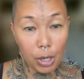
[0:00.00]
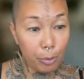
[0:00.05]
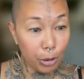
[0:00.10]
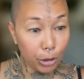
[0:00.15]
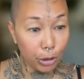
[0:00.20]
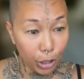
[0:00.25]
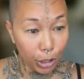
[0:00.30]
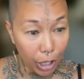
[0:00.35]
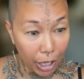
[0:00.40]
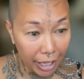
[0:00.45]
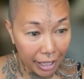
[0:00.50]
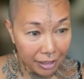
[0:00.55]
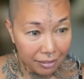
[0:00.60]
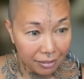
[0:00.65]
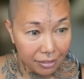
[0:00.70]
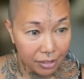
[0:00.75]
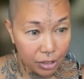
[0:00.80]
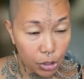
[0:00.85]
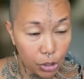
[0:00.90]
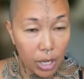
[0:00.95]
You jump
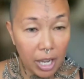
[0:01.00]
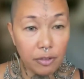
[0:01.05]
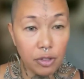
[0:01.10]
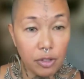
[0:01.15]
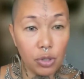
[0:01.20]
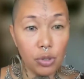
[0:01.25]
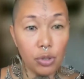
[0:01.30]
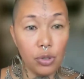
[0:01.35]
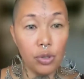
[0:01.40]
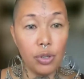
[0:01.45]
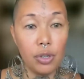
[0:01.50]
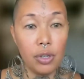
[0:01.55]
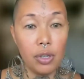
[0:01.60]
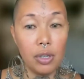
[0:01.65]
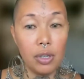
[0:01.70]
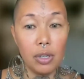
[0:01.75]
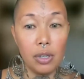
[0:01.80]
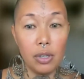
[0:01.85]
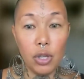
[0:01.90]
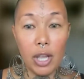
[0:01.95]
online, you have to
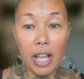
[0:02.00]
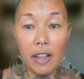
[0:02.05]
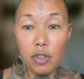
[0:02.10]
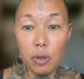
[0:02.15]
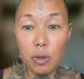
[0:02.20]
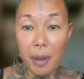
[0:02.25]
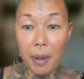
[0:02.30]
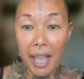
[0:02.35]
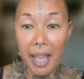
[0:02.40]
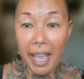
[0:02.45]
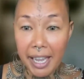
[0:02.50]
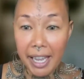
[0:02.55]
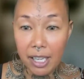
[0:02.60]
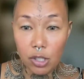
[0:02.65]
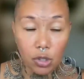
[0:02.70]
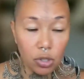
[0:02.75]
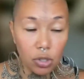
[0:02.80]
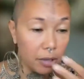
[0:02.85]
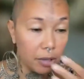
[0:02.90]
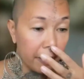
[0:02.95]

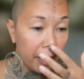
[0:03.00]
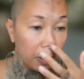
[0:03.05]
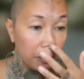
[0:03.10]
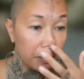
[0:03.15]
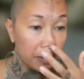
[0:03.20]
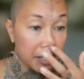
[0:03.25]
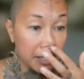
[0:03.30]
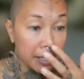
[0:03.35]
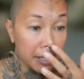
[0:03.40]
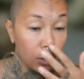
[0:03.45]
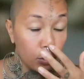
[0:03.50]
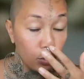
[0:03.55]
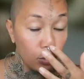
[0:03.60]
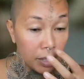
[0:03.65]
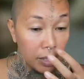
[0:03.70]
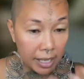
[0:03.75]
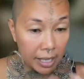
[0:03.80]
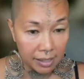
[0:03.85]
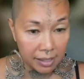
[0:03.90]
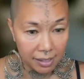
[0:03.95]
pay to develop
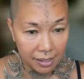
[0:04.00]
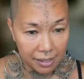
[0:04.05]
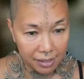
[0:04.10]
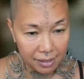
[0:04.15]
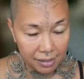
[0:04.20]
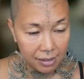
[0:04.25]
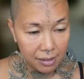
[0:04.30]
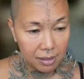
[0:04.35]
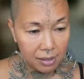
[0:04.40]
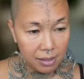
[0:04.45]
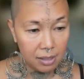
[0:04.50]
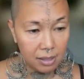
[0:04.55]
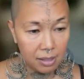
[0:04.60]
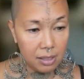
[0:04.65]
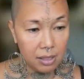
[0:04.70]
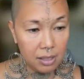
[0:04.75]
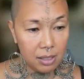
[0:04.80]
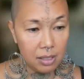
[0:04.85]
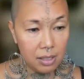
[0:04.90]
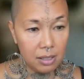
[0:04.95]
skill sets.
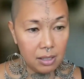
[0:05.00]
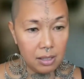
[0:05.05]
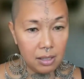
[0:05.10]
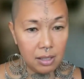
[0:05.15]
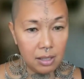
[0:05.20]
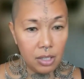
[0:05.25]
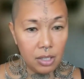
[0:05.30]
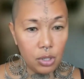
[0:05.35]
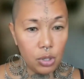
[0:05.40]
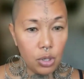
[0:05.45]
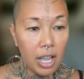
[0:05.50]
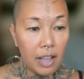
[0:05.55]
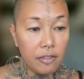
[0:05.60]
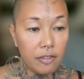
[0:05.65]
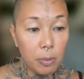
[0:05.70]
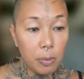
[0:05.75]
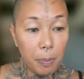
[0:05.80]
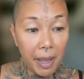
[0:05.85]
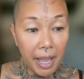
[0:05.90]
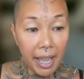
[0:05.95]
You
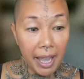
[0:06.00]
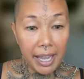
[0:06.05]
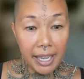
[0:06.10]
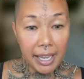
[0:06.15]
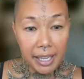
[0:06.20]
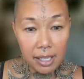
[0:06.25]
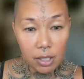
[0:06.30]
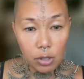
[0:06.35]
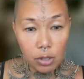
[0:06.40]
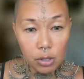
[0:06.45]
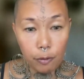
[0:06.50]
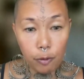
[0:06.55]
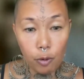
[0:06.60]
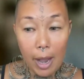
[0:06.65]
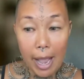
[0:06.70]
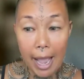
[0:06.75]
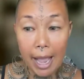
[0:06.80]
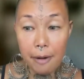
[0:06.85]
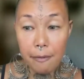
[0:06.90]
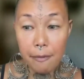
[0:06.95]
have to pay
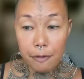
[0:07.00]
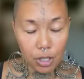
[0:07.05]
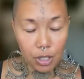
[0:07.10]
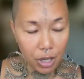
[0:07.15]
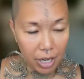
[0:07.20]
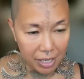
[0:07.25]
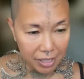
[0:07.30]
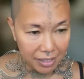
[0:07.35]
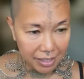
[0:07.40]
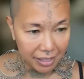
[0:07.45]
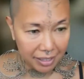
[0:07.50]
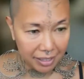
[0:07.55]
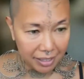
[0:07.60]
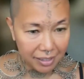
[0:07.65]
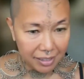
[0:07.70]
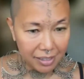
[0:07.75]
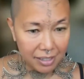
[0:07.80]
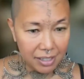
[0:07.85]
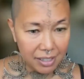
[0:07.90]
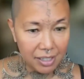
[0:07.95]
for
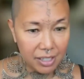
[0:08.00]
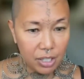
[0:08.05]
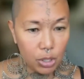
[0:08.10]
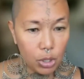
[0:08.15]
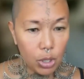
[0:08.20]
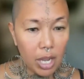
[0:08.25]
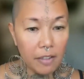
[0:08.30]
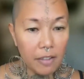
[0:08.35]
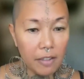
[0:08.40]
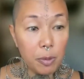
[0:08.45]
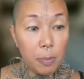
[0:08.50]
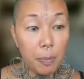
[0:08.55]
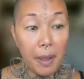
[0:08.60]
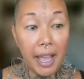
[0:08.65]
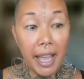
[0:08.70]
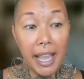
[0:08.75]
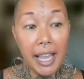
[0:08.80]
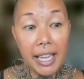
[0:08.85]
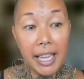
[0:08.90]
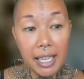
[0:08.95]
advertising. You have to
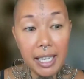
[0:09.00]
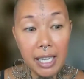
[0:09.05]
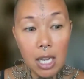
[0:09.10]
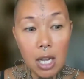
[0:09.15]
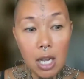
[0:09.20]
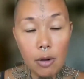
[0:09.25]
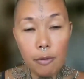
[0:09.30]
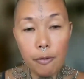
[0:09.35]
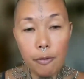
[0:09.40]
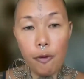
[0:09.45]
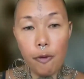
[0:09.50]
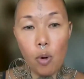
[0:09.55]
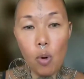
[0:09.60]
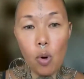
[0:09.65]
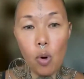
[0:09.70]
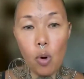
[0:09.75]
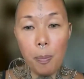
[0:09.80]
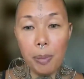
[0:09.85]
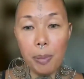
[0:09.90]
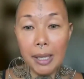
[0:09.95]
pay
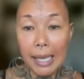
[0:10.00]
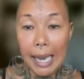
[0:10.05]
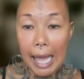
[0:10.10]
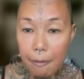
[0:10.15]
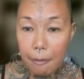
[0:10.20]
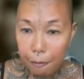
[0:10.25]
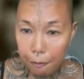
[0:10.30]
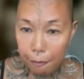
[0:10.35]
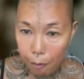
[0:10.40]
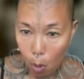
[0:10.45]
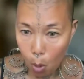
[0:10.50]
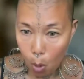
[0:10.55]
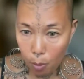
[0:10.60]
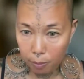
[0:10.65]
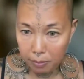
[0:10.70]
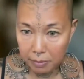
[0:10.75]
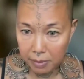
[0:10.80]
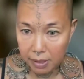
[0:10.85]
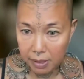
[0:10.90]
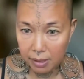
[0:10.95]
for
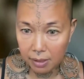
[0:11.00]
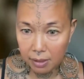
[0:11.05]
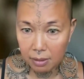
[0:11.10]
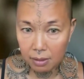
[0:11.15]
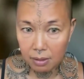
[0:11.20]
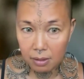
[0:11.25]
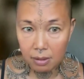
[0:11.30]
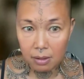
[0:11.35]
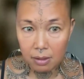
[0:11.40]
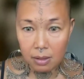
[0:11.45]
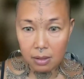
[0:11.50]
platforms.